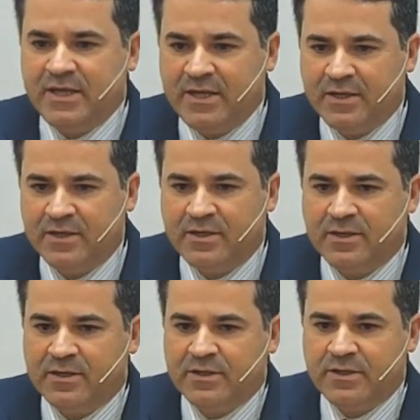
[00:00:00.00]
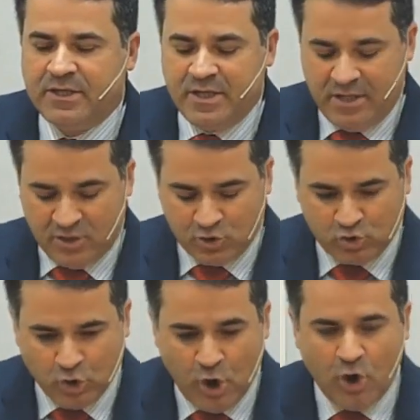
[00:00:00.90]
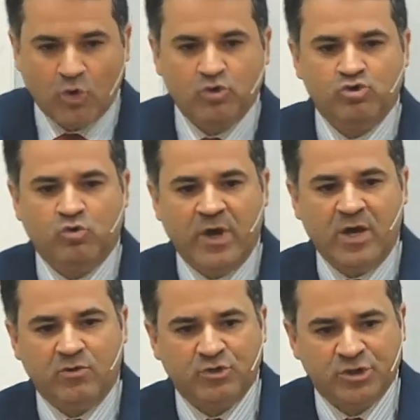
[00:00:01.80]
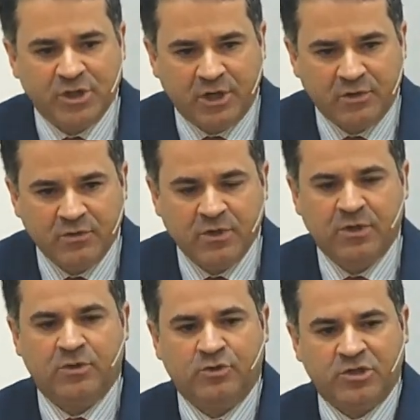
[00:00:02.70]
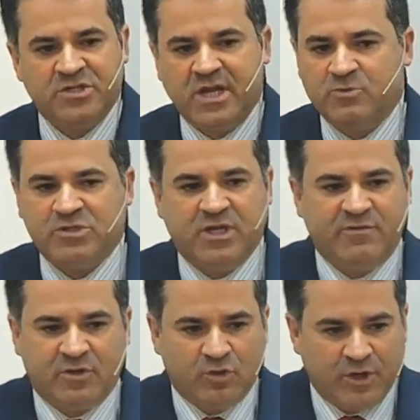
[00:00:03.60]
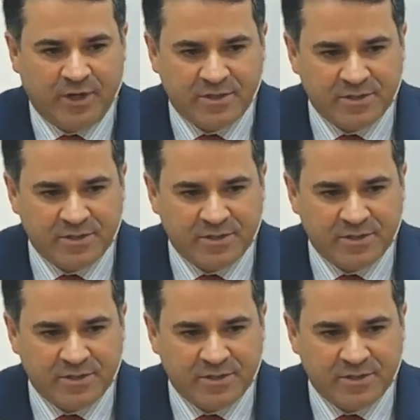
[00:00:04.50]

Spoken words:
And it's in here in which we have to learn that only our knees